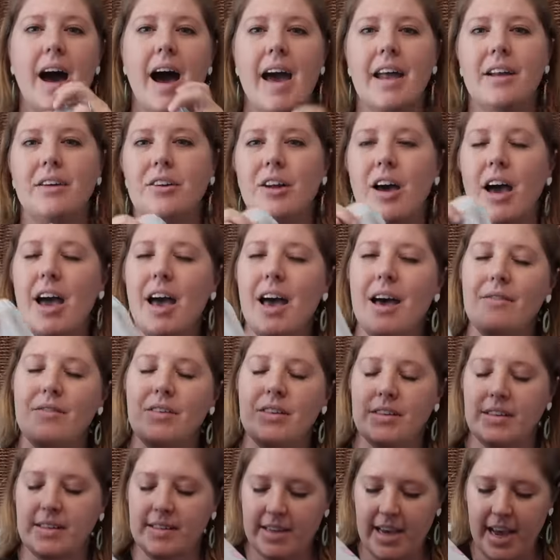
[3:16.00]
I don't, I
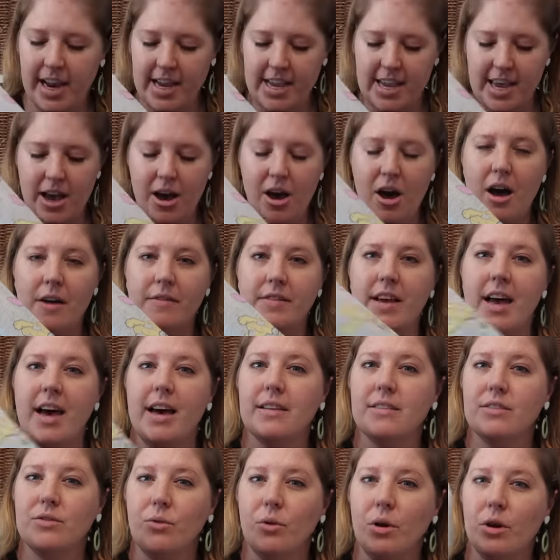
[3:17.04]
haven't decided yet. I'll have to
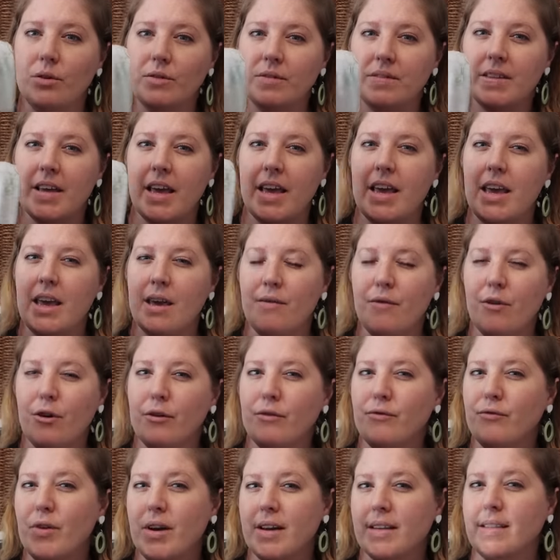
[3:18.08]
ask Rose, like if
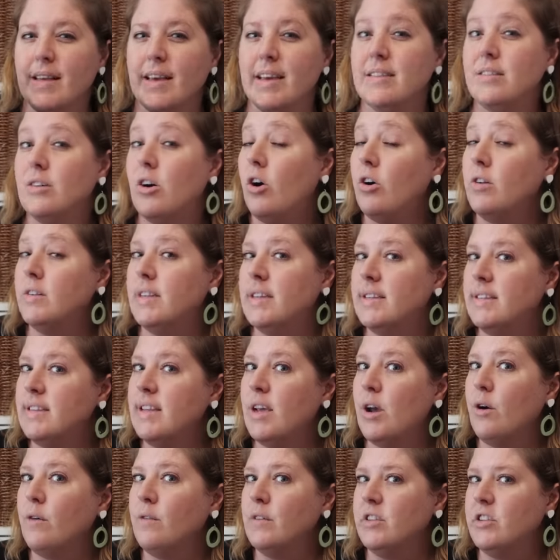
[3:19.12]
her friend likes all
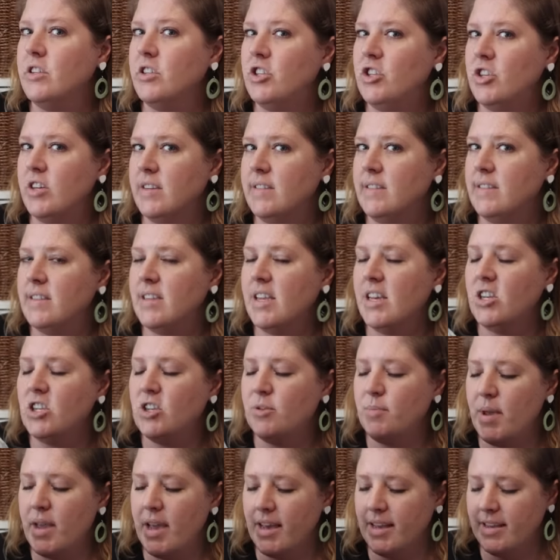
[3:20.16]
Disney or if it's just
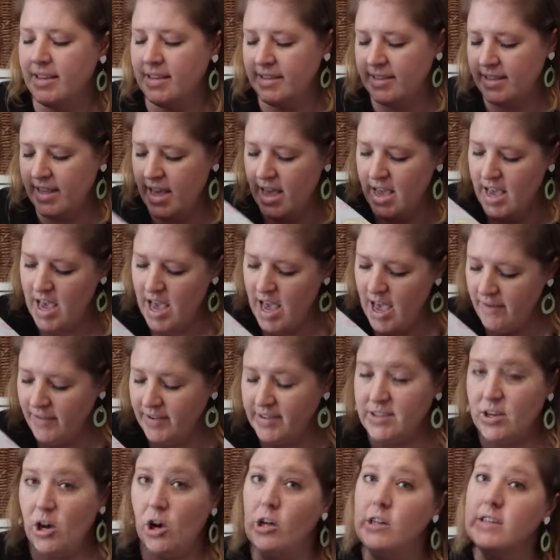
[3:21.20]
Stitch, because if
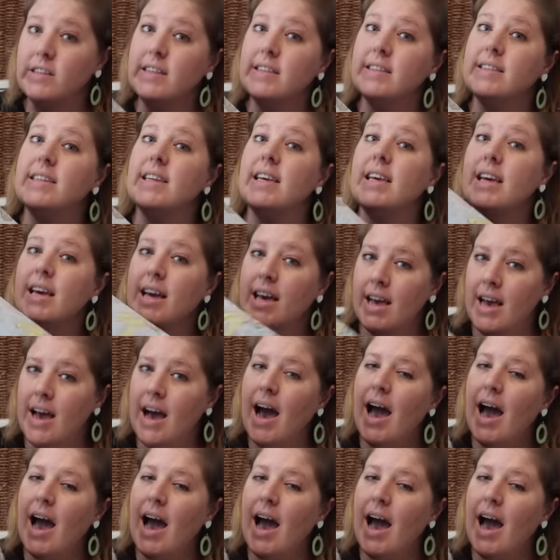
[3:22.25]
it's all Disney,